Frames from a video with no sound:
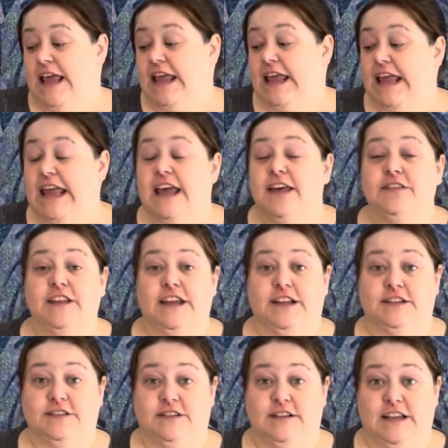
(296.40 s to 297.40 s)

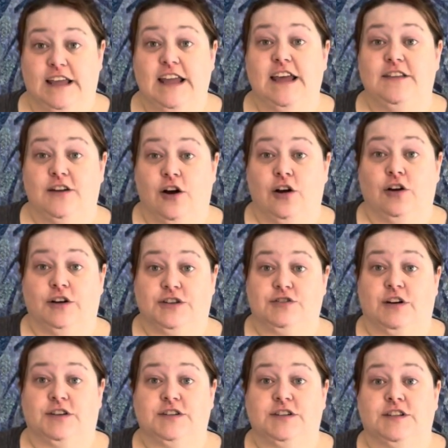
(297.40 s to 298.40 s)
in her
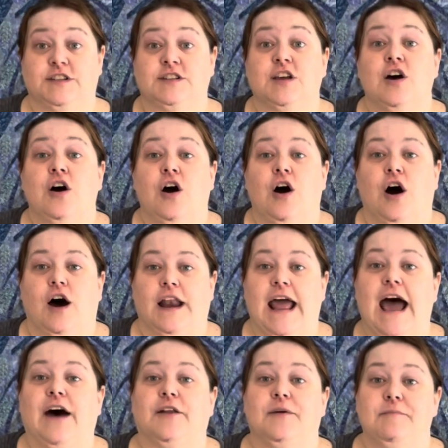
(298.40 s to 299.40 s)
instructions on
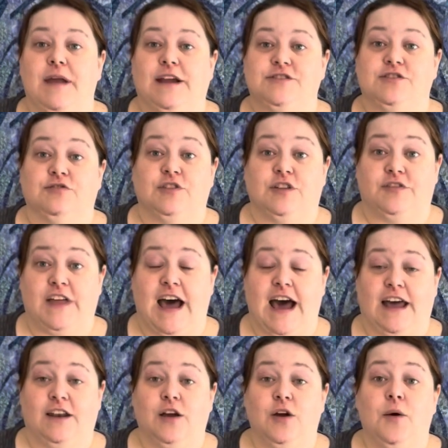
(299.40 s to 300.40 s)
how to make sure that
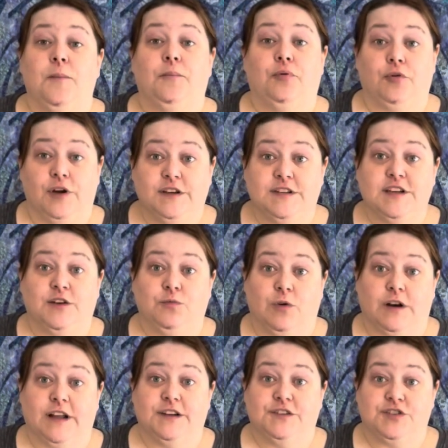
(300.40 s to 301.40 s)
that printed
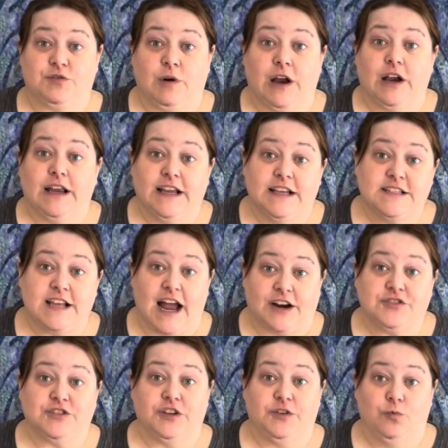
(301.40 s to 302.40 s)
1-inch square is
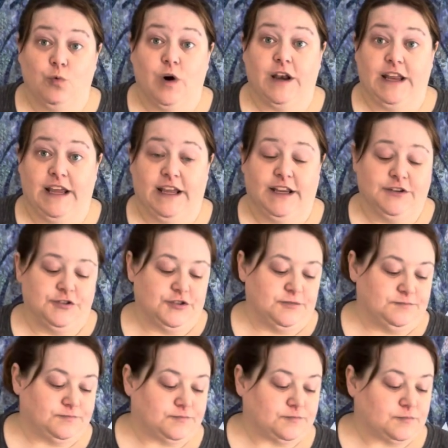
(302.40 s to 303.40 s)
actually 1 inch.
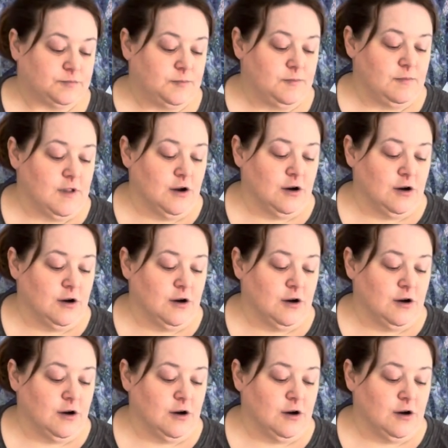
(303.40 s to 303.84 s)
All